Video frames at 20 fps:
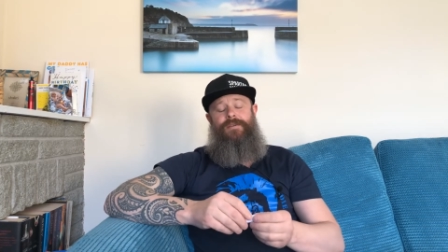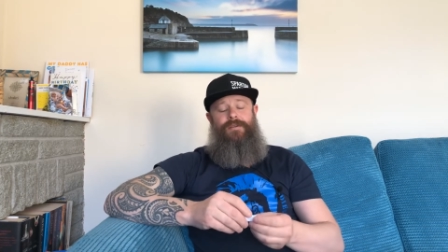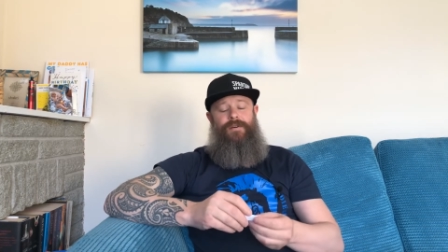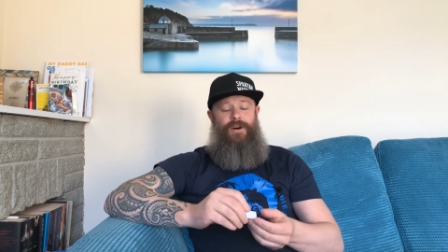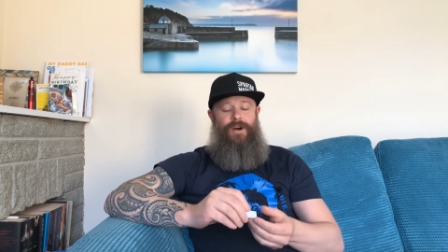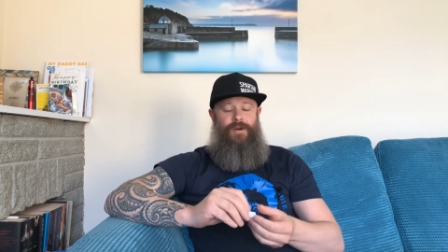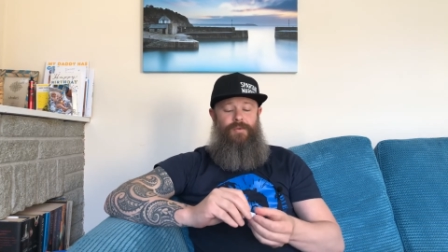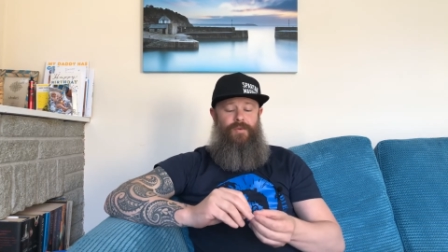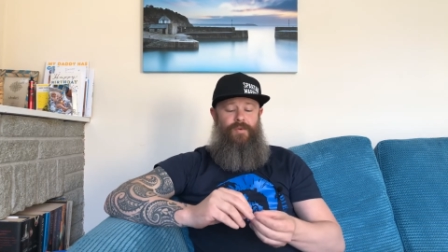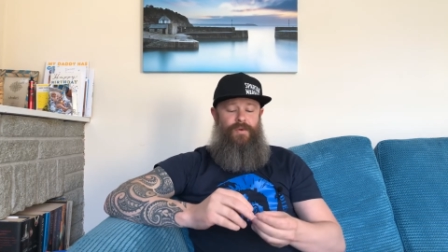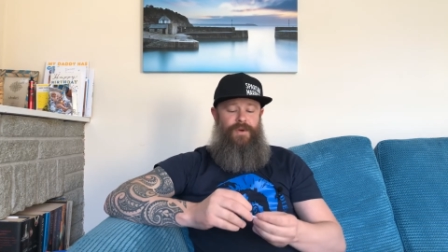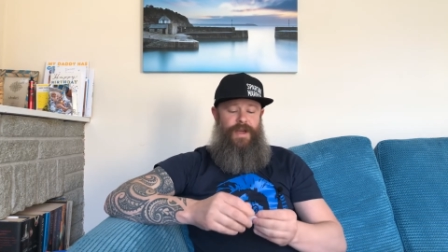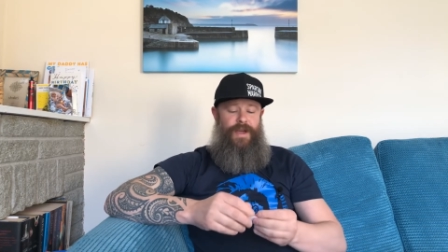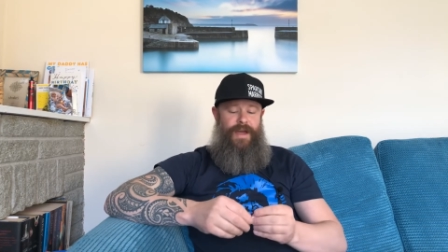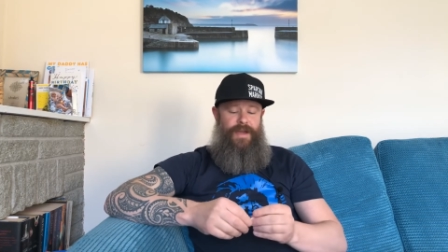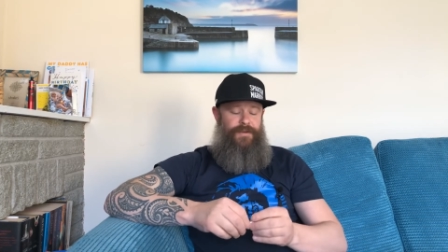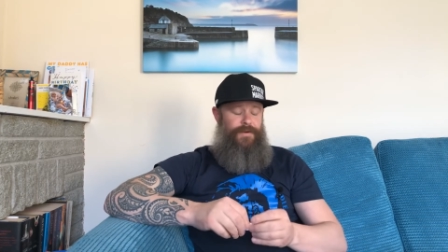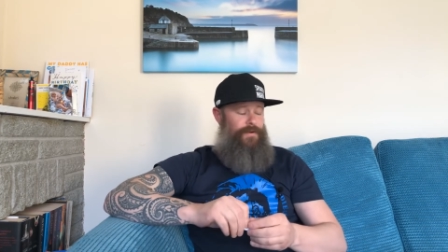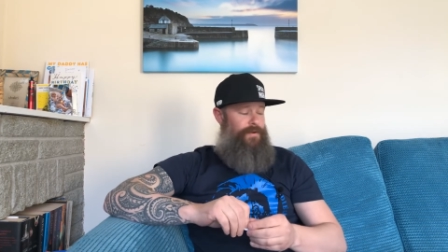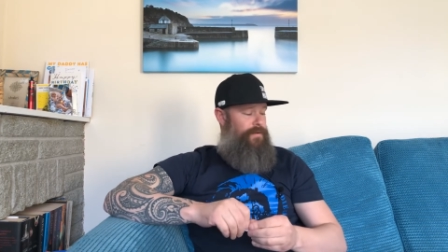I will
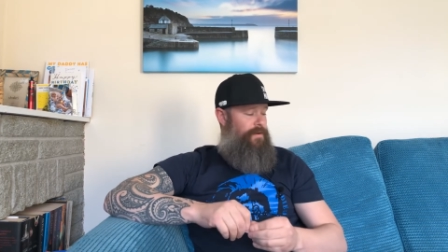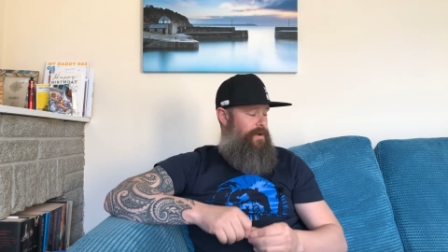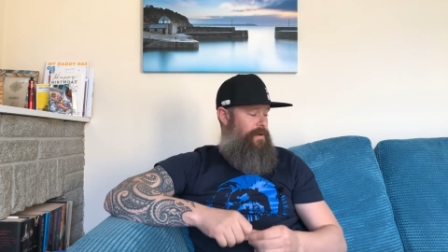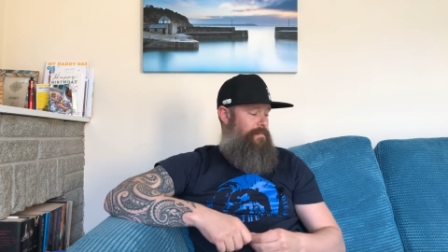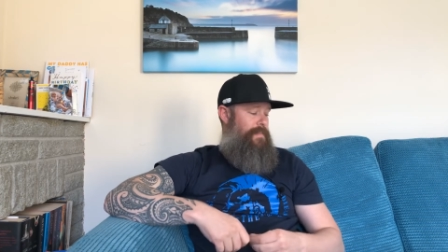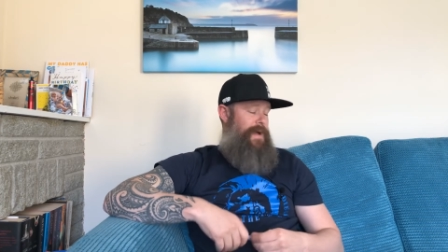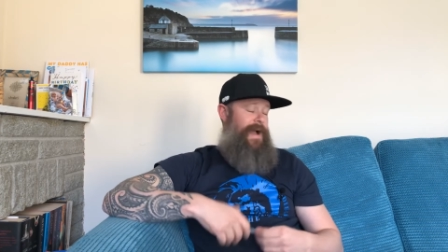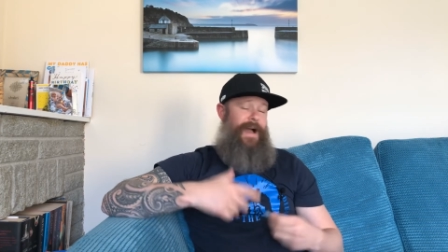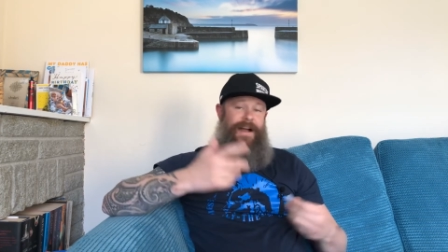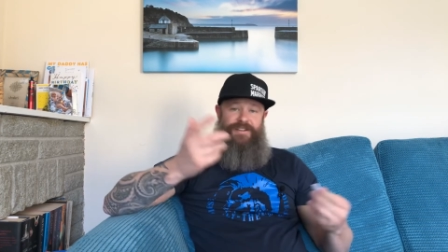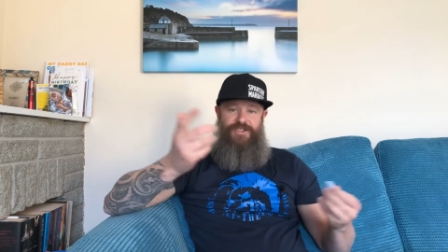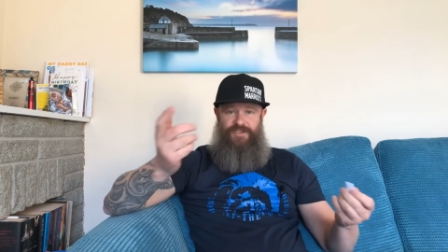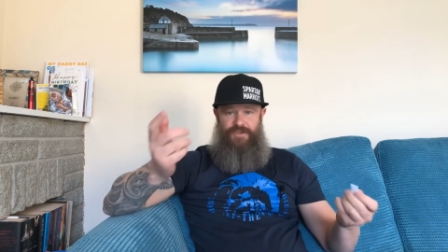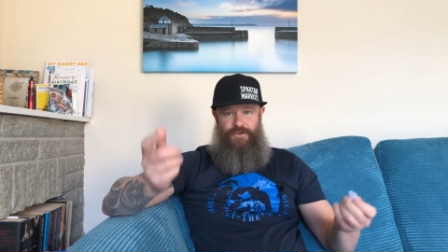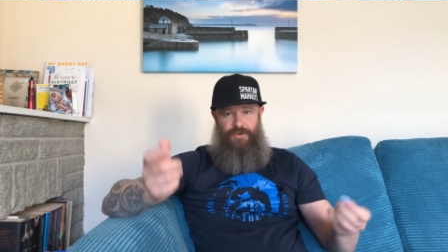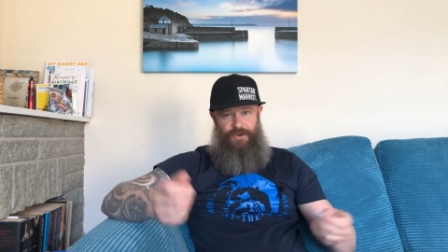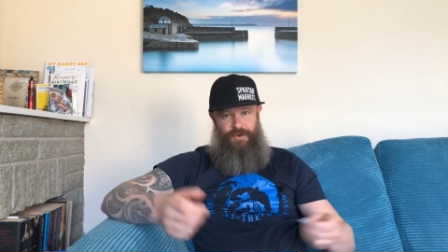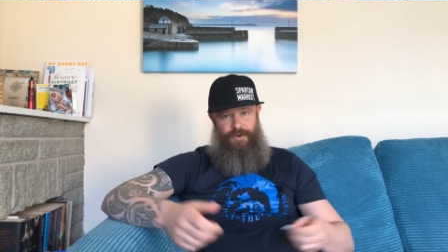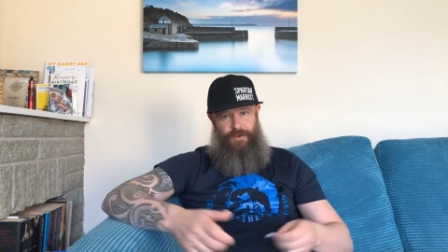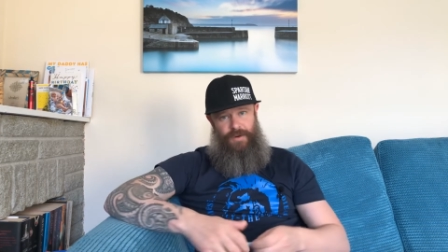get your um, hat and
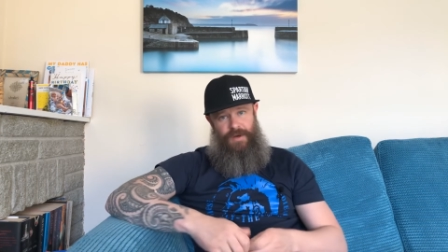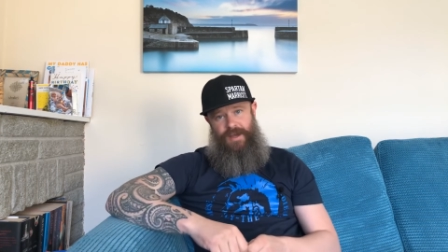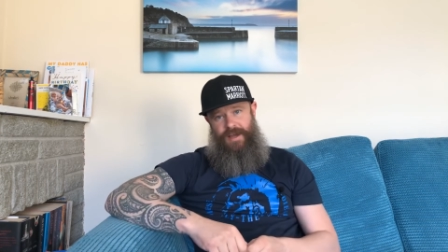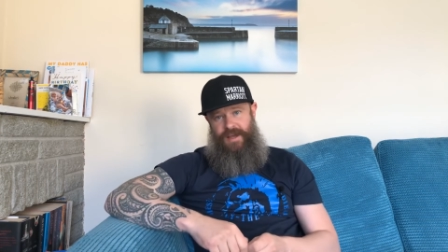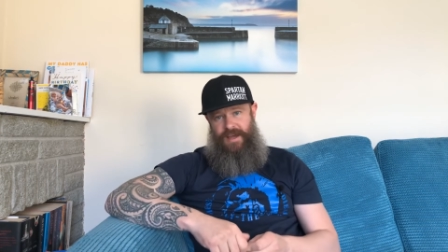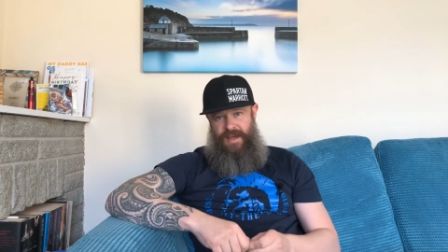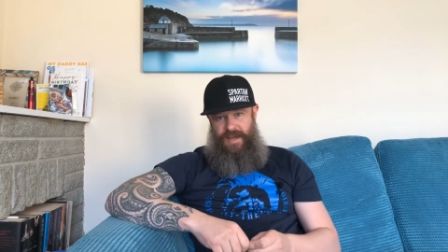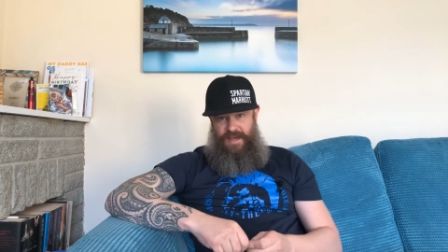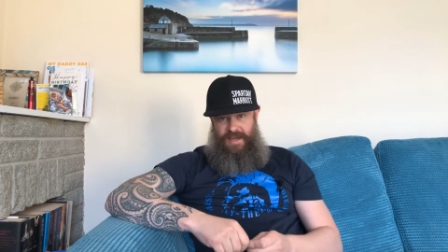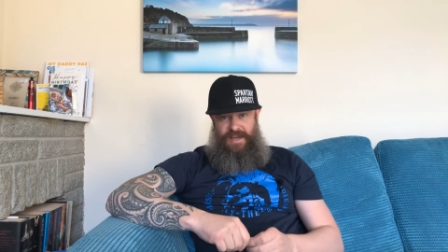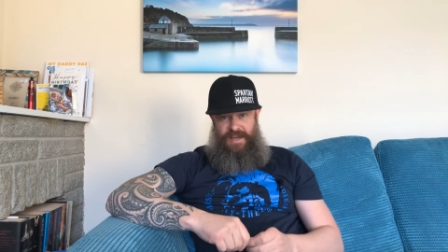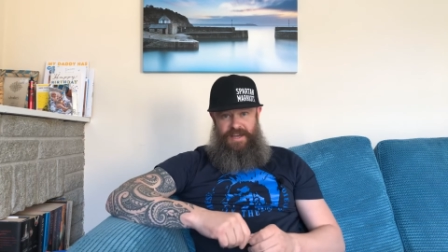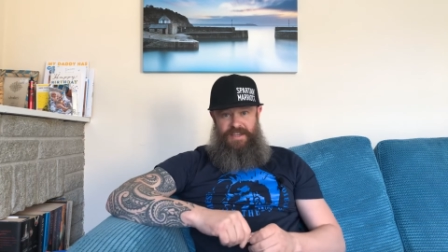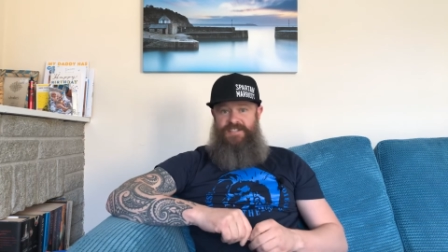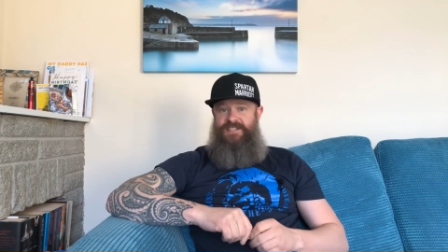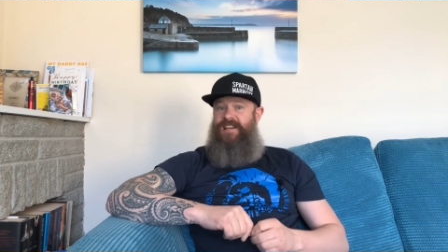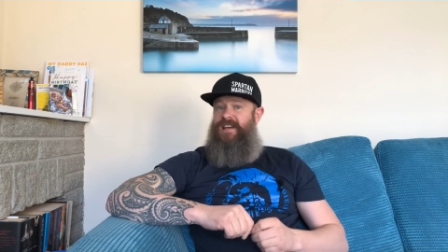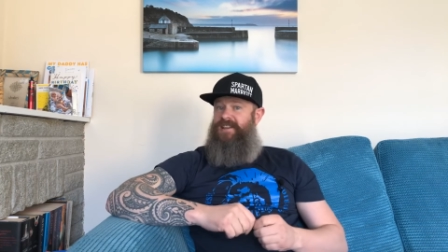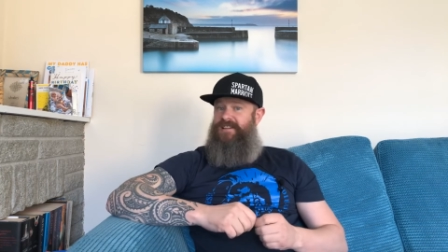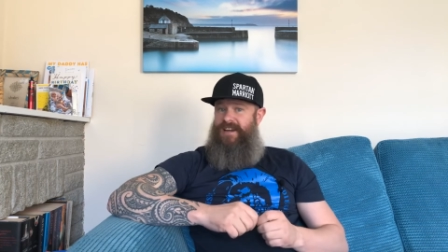oil
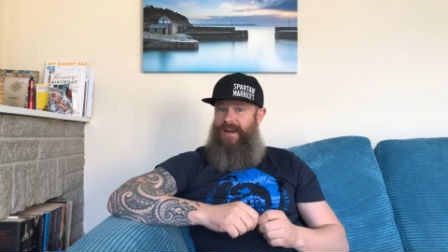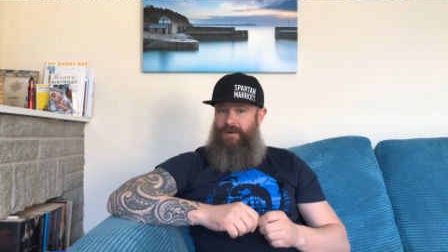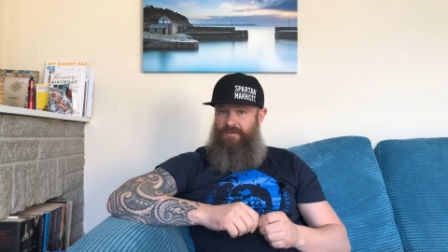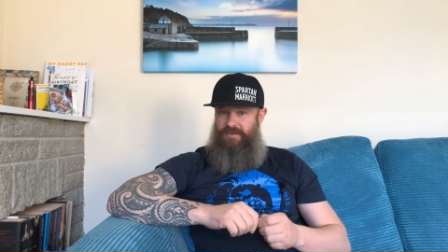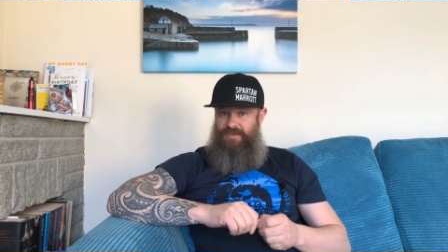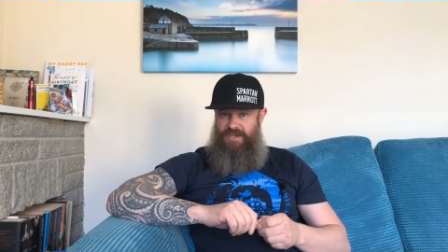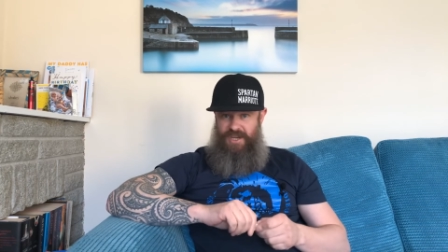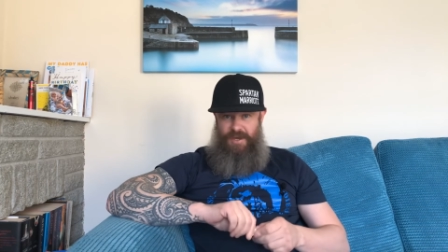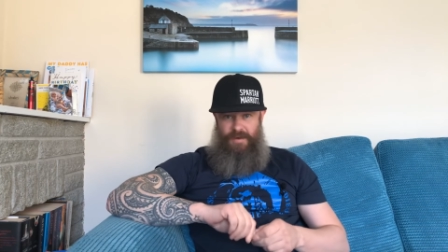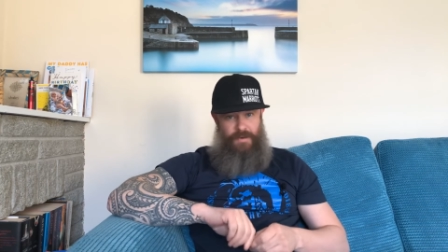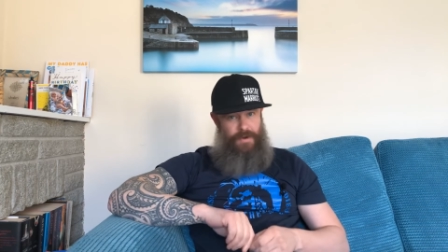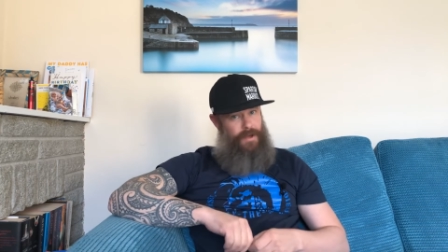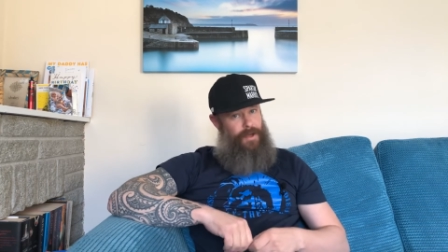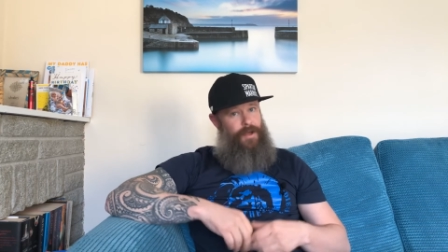sent out to you.